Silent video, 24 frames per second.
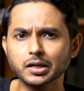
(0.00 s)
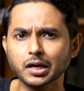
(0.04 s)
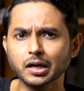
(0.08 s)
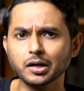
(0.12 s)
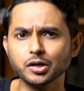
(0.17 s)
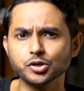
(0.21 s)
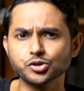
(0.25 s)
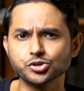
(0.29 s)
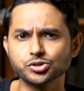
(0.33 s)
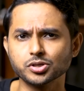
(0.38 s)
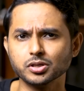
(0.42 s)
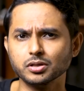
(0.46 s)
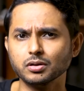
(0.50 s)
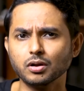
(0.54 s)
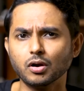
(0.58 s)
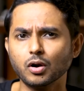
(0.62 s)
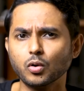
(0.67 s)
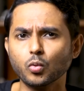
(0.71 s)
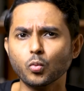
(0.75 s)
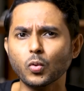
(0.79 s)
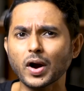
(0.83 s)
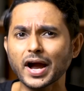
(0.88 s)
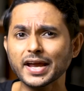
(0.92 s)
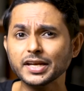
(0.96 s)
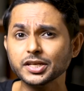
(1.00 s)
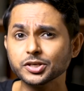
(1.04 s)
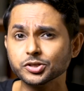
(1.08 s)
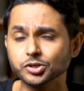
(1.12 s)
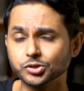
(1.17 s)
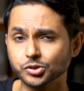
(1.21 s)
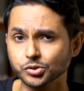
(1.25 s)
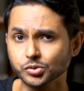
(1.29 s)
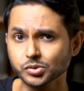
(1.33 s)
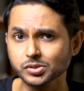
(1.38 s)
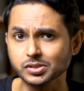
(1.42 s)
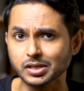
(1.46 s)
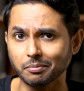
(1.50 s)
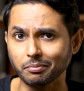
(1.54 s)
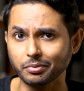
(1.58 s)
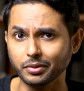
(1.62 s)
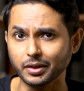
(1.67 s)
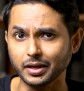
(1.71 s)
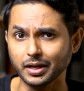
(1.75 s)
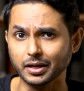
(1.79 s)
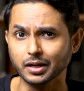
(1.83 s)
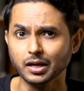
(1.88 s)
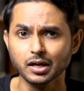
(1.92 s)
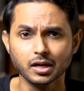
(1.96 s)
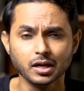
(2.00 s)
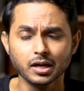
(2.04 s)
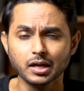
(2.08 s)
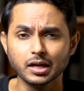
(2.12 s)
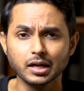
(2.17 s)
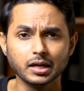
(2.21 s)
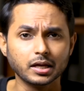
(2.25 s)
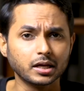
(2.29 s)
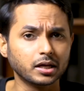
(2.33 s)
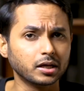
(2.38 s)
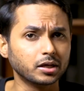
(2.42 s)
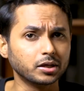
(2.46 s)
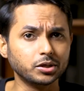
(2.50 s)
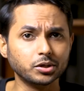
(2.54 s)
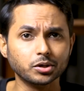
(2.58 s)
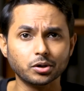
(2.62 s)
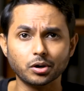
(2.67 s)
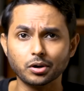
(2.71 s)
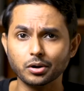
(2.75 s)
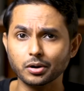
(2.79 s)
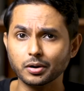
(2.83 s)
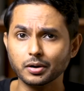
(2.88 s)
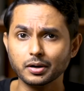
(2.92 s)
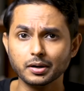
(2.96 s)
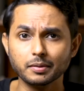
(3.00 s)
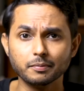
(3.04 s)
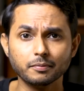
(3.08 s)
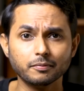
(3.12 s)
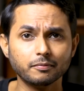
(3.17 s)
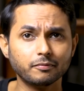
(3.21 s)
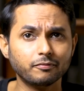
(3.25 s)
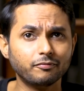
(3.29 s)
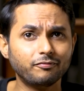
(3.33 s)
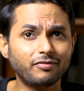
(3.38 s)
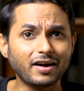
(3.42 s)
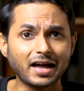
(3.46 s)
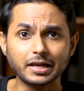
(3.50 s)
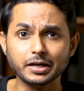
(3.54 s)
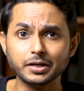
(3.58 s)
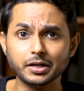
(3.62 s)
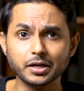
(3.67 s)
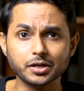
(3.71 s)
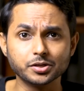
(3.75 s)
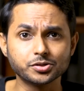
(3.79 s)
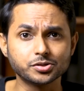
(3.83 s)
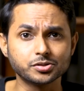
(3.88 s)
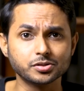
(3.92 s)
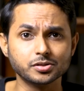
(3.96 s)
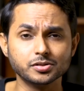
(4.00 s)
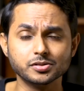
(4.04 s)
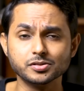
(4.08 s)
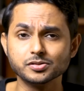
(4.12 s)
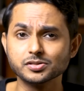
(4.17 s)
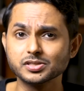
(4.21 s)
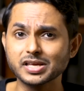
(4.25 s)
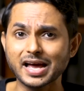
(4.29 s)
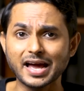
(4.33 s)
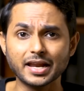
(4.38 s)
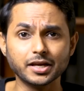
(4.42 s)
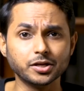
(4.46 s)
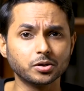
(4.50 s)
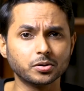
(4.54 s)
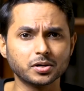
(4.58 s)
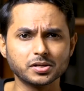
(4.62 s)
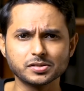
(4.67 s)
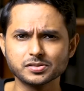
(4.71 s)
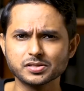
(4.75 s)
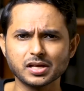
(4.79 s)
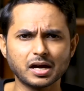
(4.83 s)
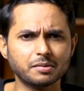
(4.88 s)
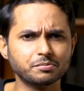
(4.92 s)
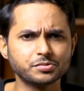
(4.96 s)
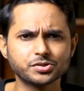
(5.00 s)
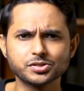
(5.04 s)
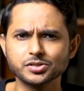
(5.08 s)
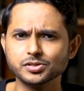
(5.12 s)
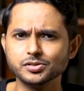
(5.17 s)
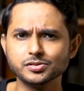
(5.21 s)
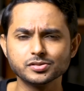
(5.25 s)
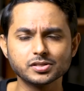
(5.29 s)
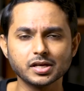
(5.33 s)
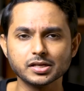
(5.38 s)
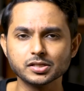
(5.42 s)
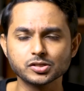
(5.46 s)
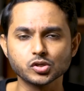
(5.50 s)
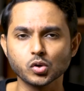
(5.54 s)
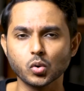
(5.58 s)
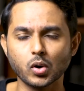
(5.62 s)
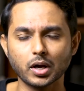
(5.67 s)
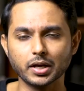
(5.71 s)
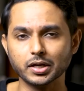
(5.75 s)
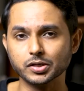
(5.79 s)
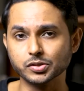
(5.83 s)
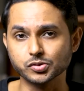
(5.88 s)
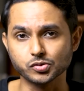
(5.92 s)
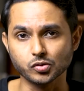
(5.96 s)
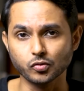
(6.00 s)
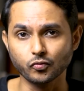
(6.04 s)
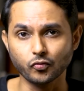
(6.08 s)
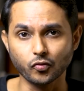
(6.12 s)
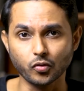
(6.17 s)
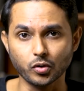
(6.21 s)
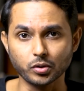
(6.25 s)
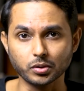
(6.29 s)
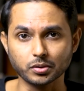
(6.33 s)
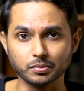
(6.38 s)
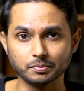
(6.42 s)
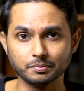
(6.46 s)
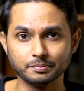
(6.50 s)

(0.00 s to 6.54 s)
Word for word: condition or why did you do something, your validations and your assumptions and so on and so forth.